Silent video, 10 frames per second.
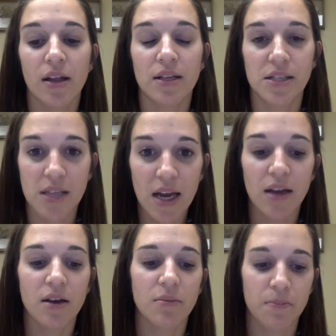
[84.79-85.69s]
the
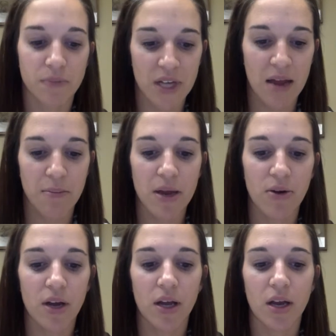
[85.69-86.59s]
second time
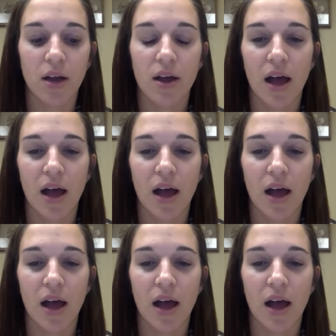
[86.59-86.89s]
period